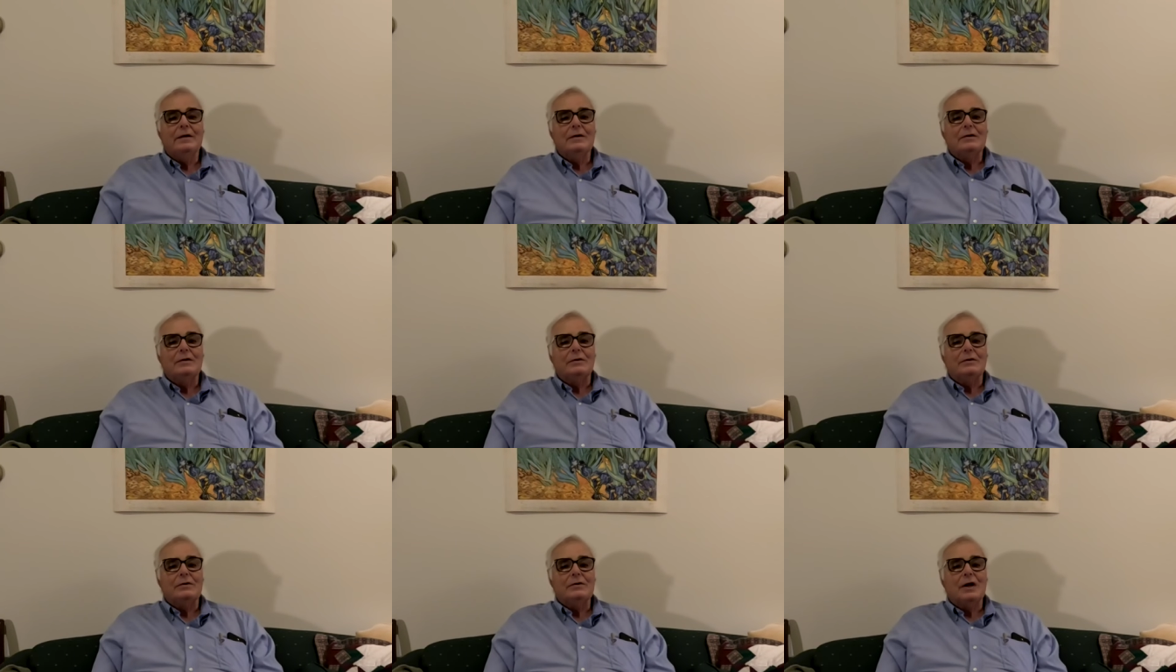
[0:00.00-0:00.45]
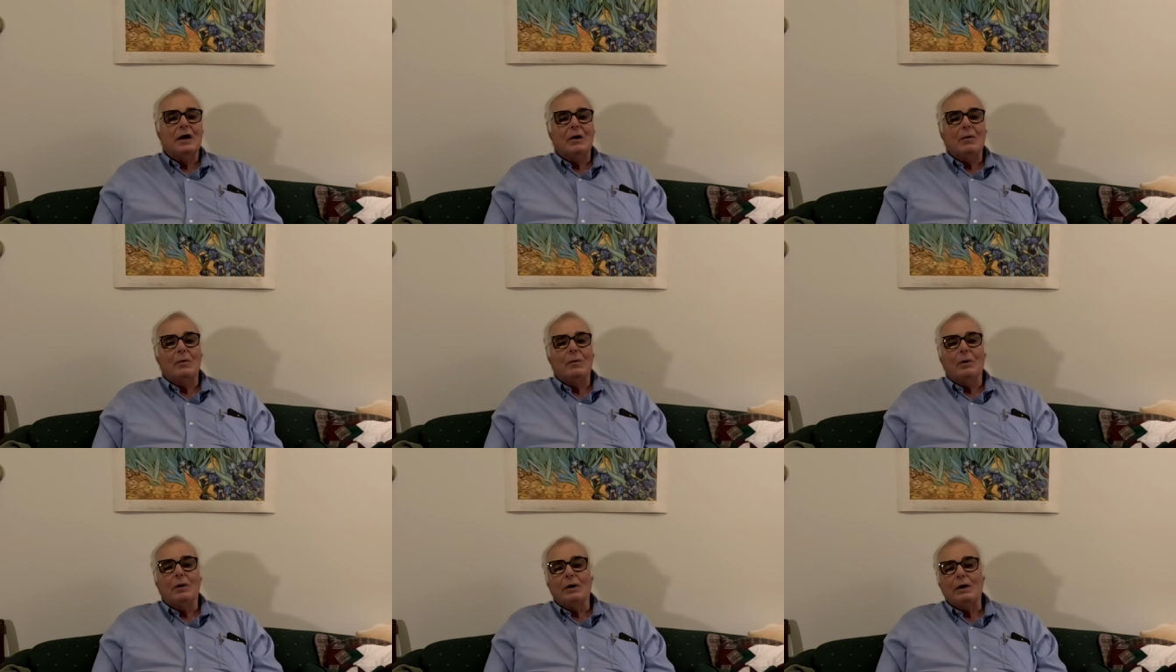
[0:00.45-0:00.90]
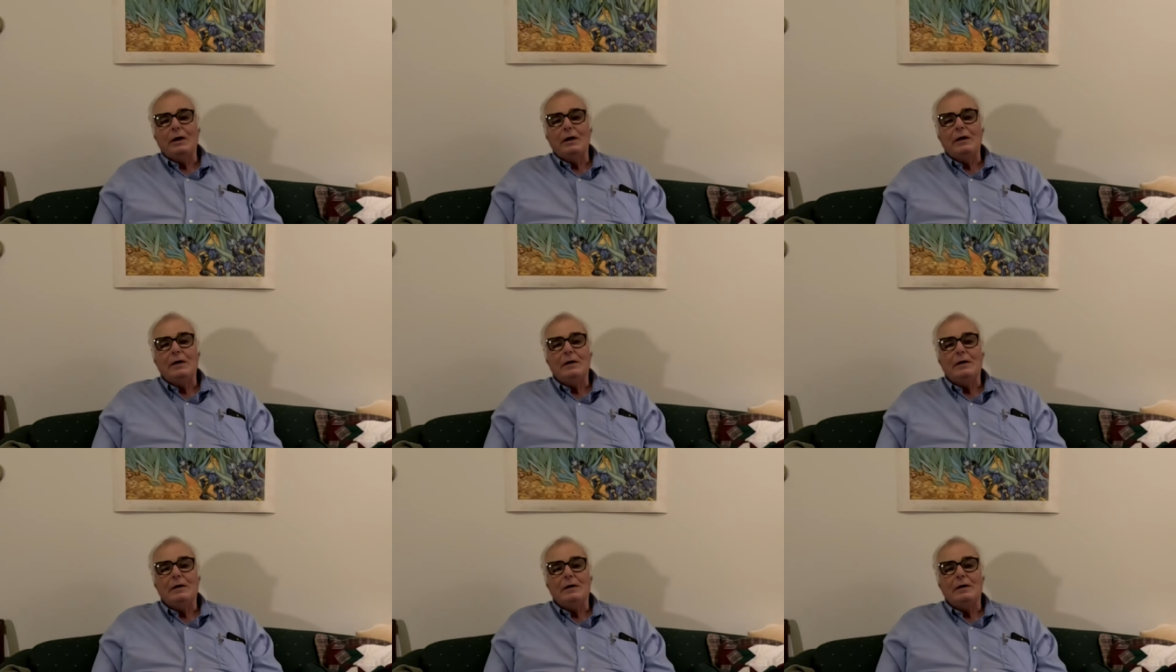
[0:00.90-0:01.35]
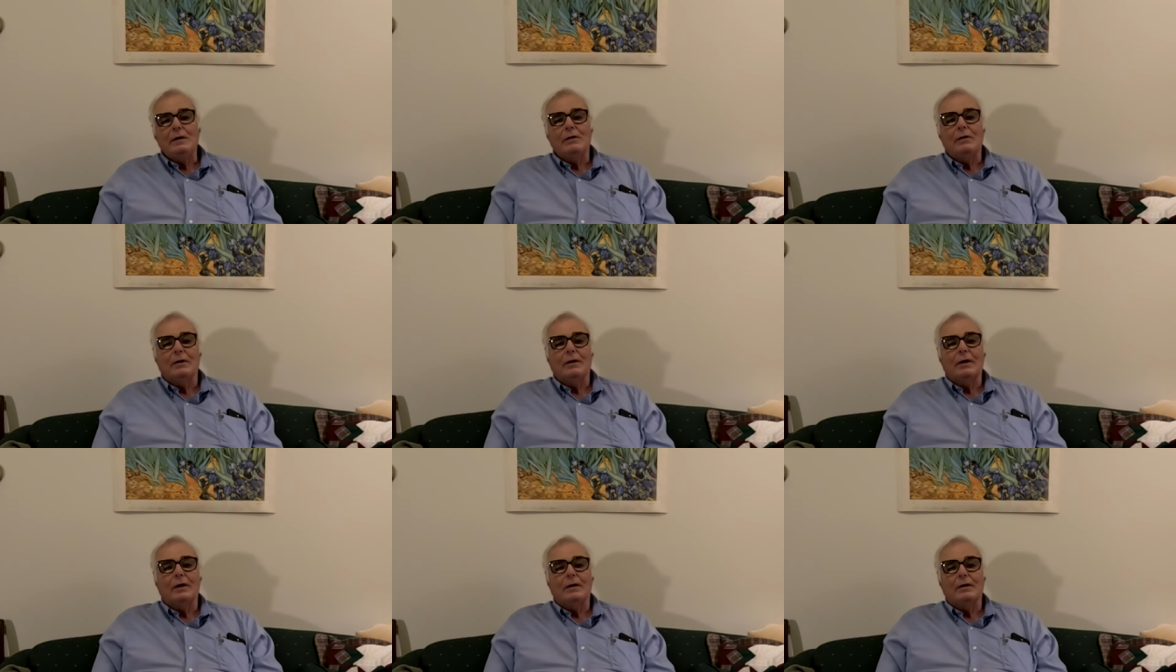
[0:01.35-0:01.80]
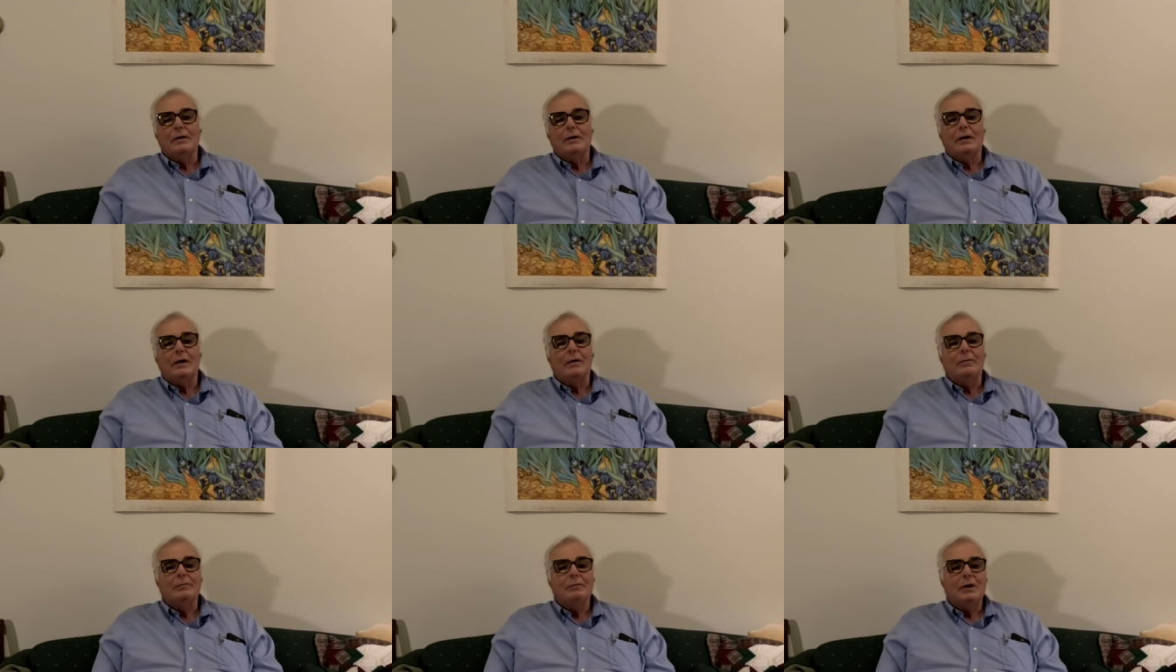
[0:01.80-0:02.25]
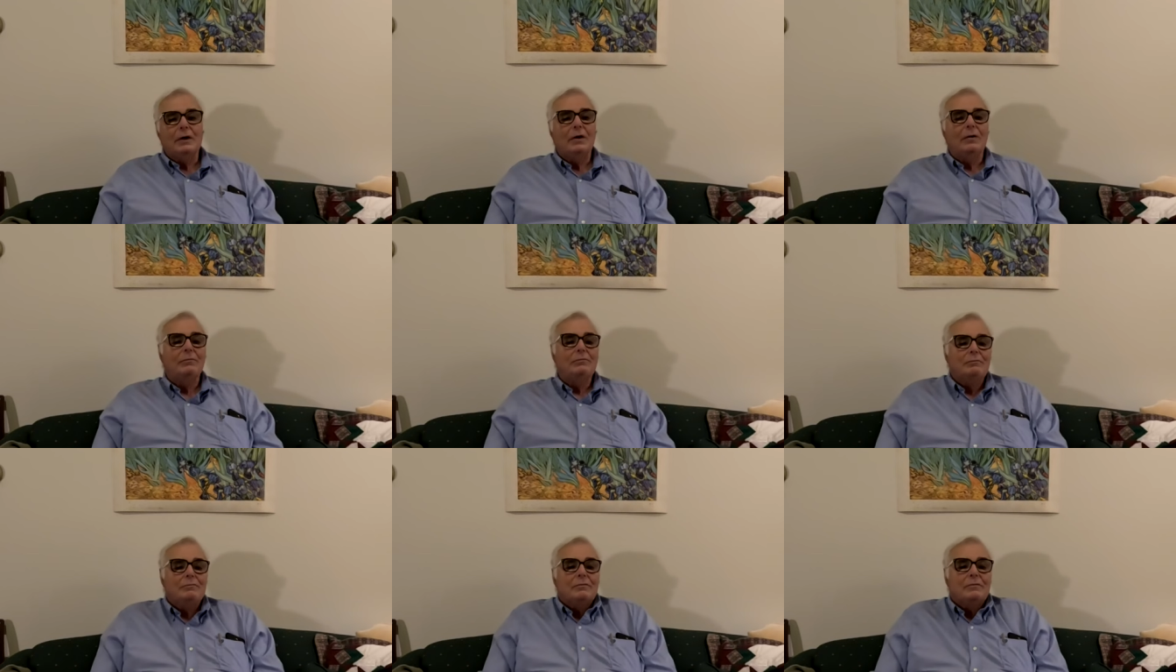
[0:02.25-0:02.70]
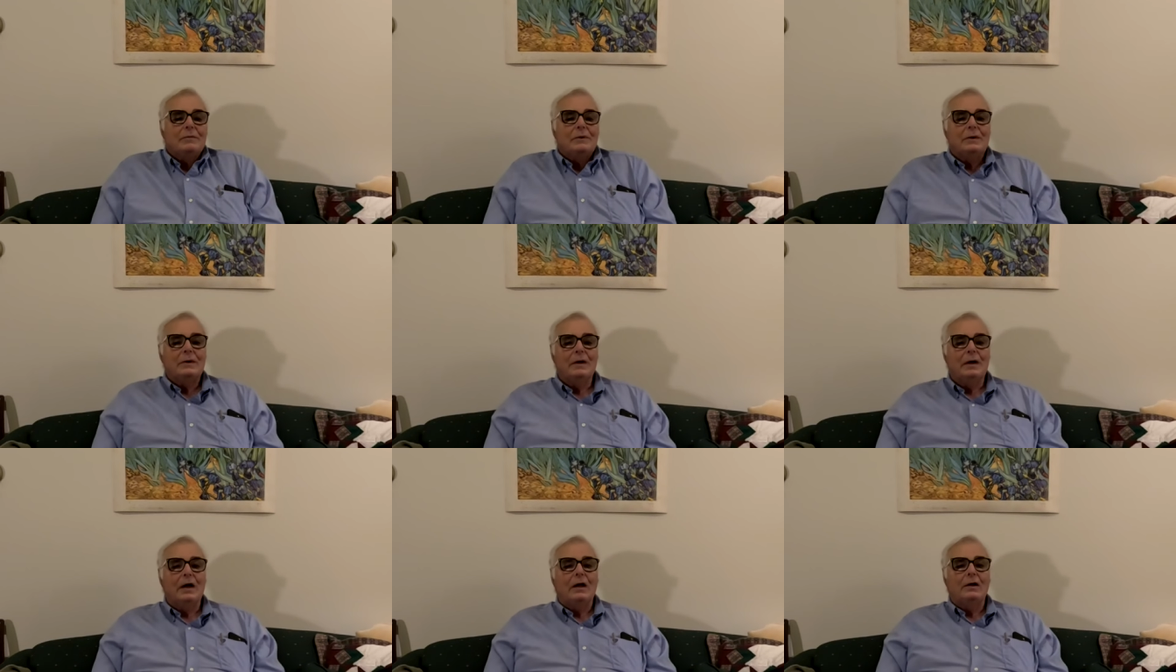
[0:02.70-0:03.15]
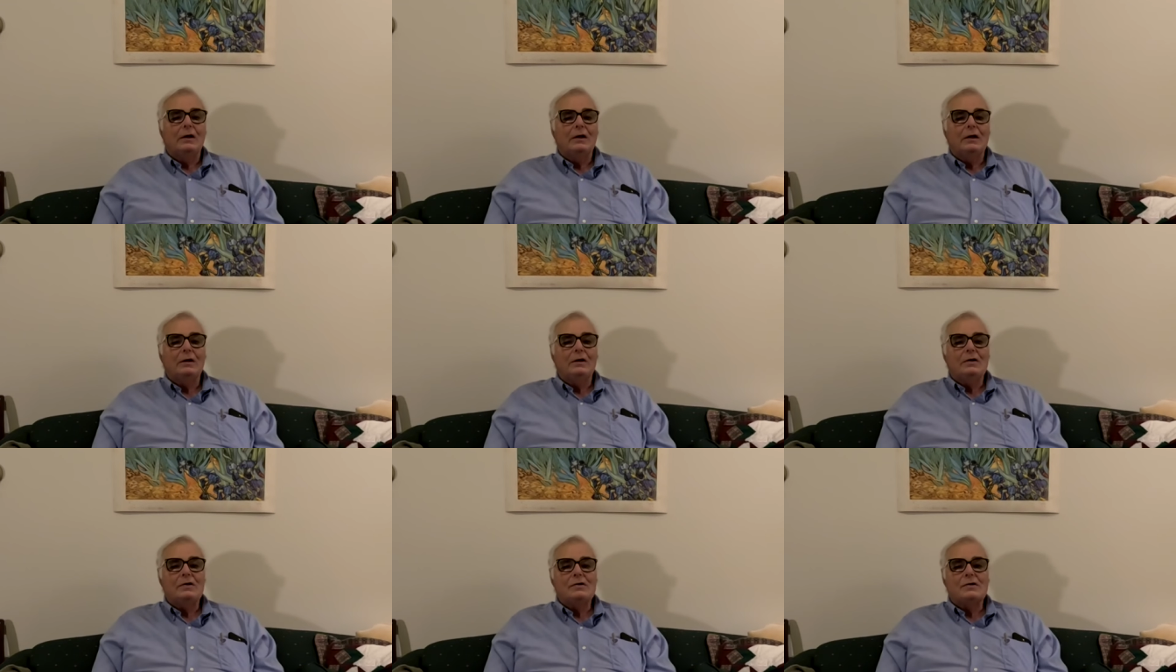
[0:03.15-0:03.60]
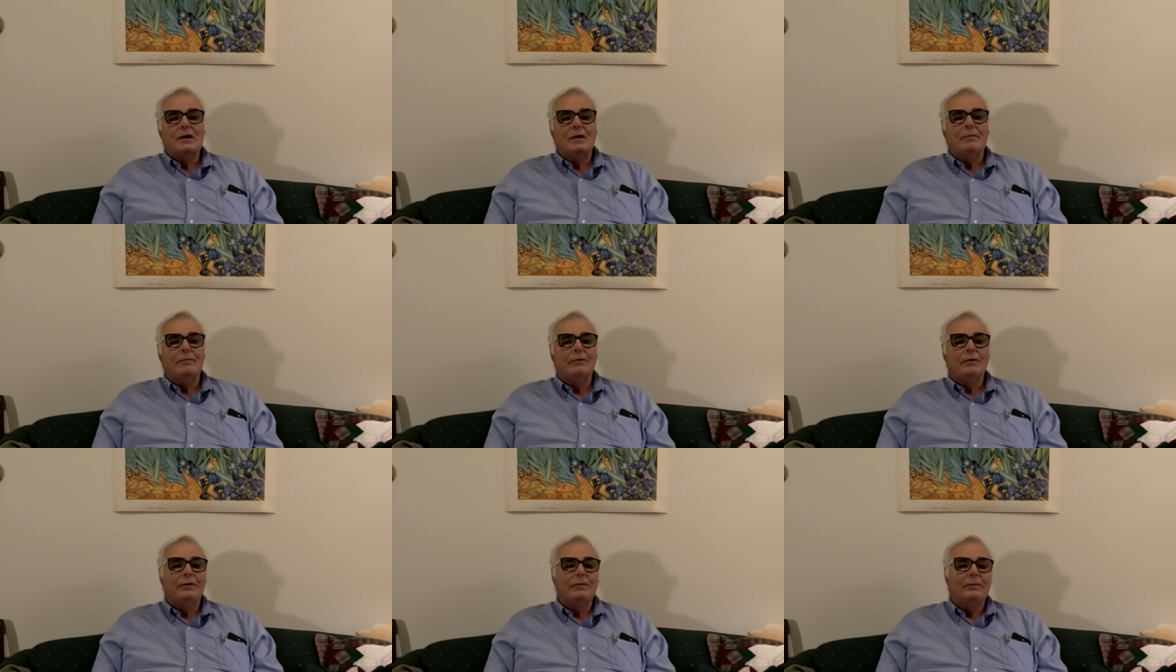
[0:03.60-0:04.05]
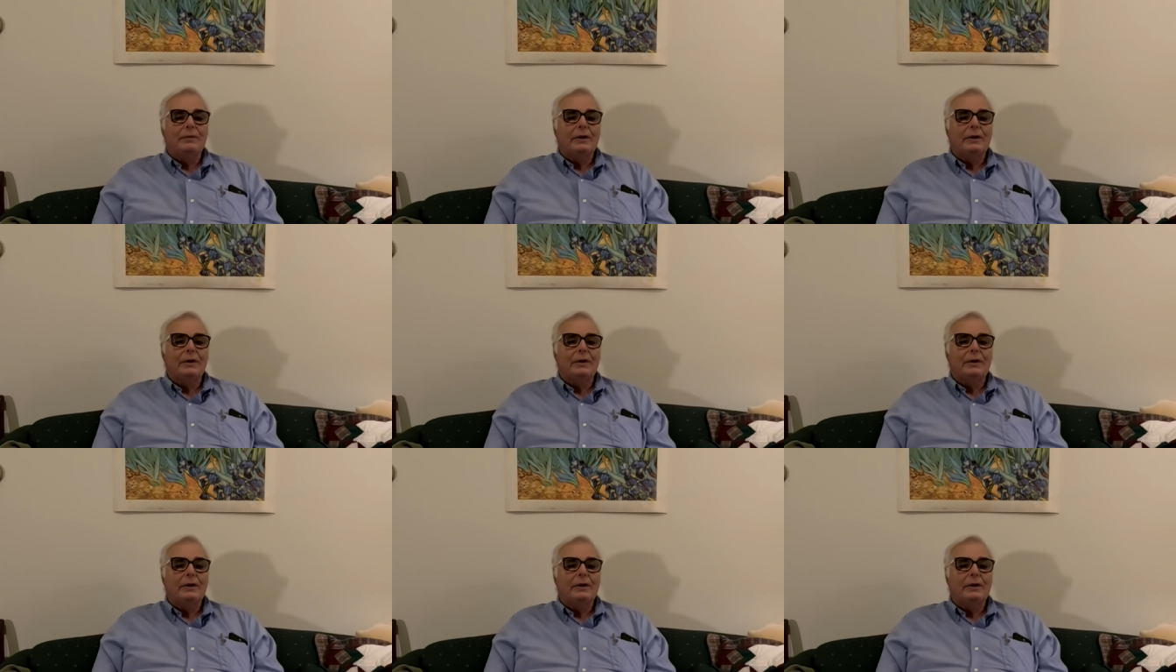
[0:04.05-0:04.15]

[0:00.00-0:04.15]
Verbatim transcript: So he's not worried. He thought, uh, you know, a little discomfort.